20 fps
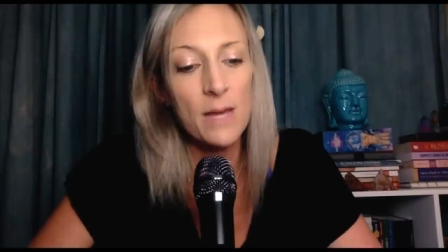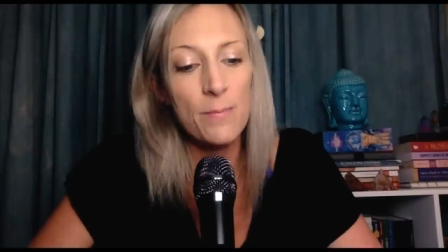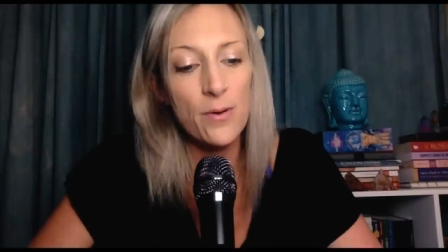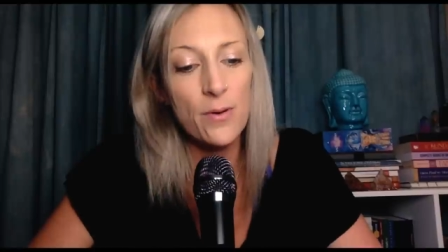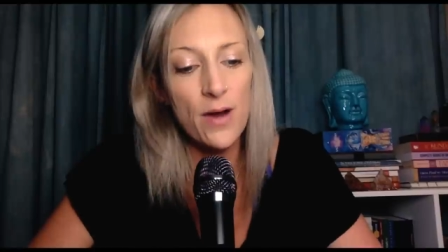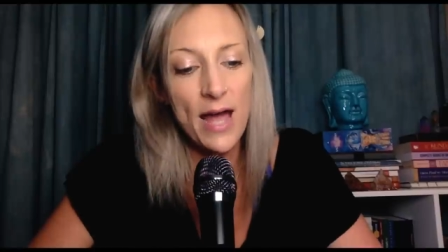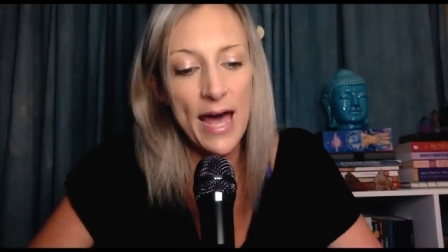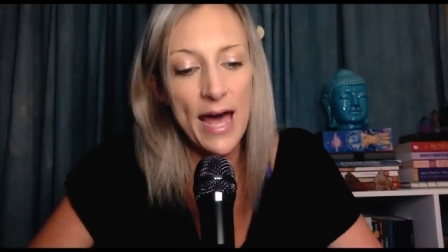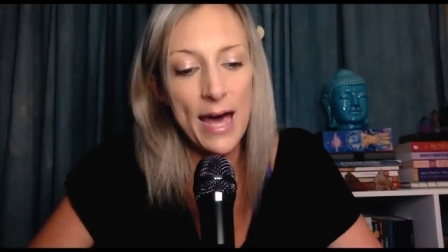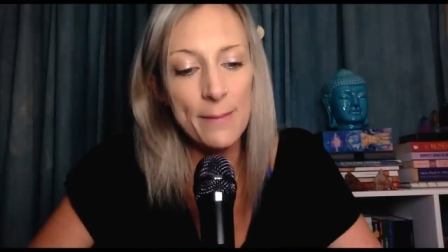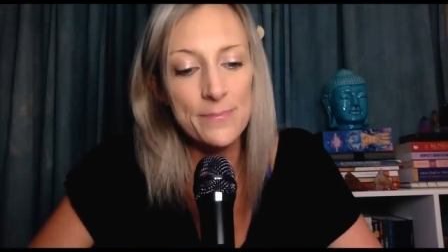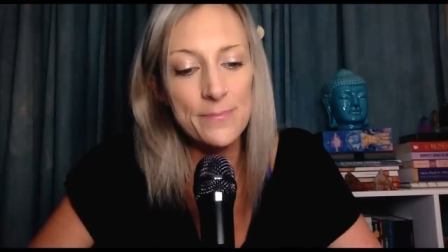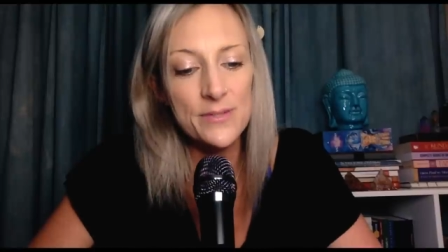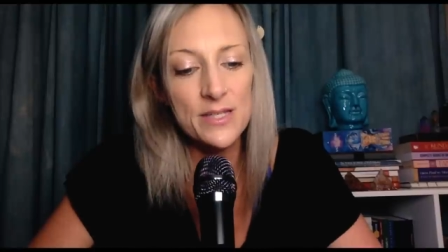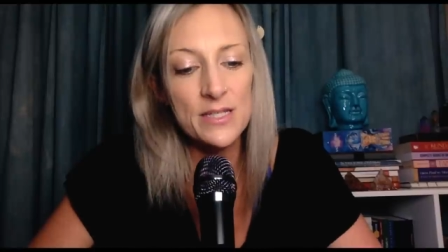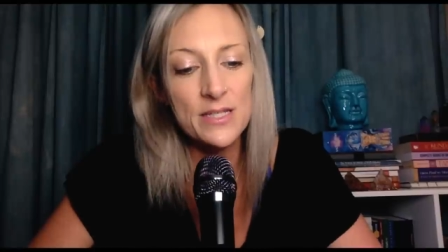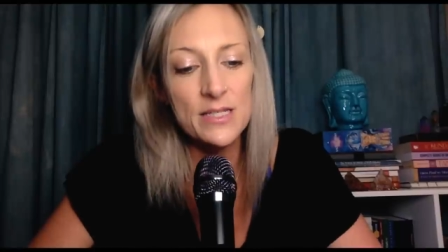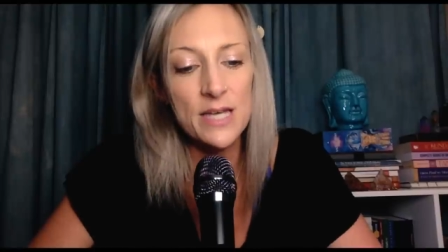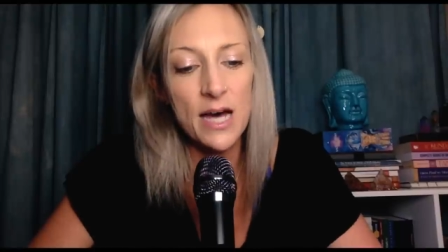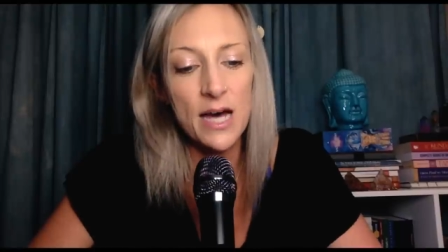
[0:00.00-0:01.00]
Perhaps
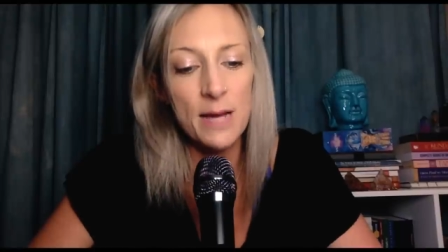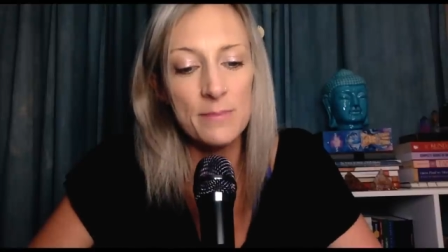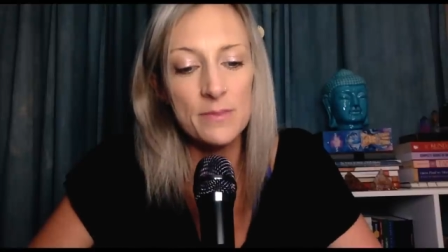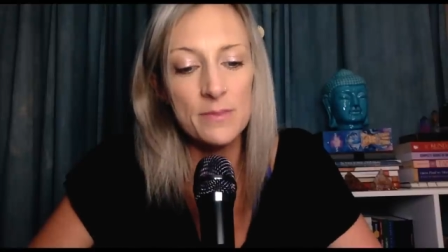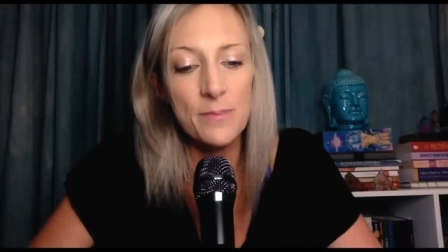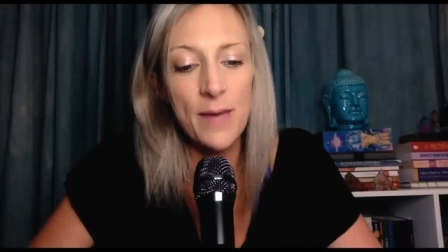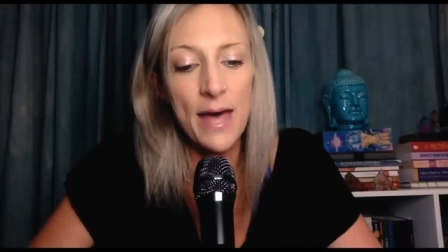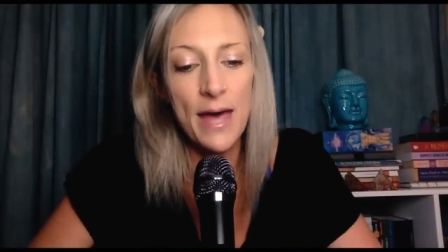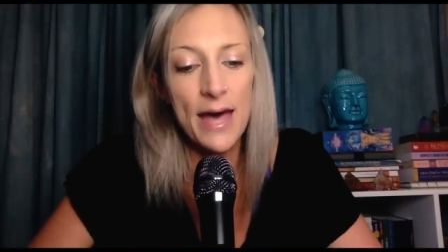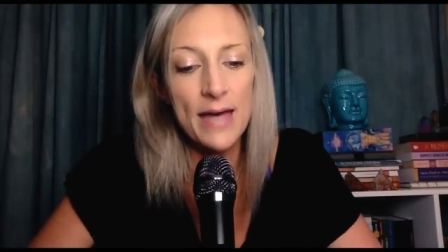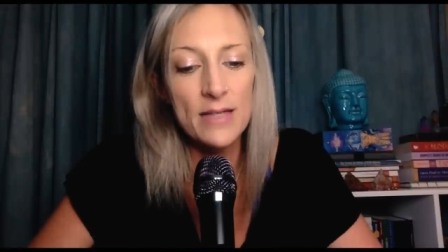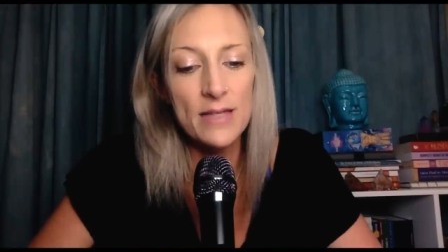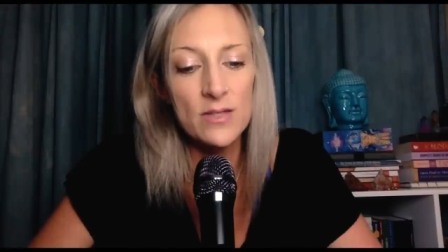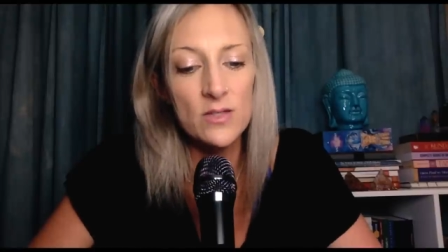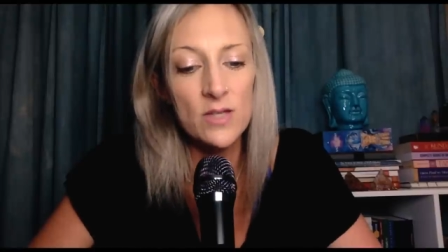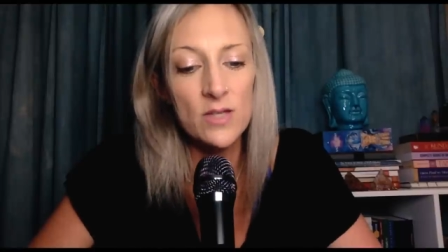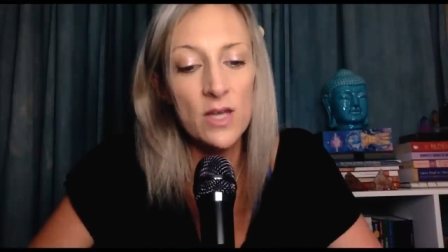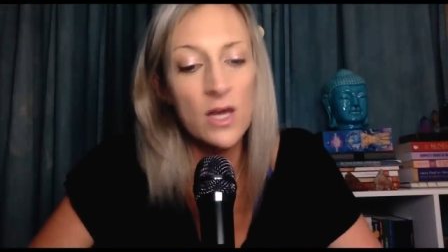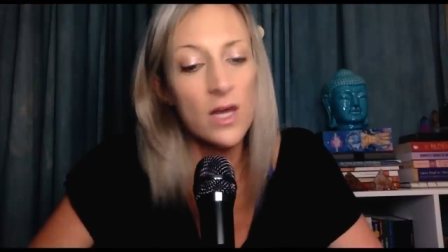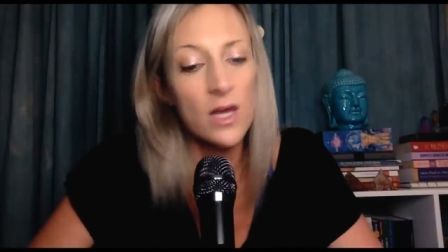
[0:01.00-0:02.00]
in times
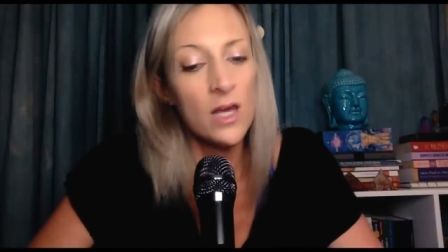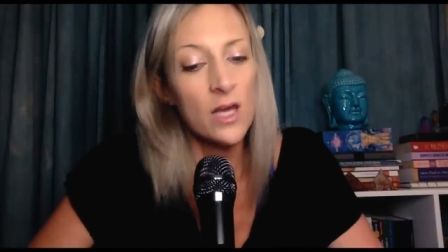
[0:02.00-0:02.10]
past,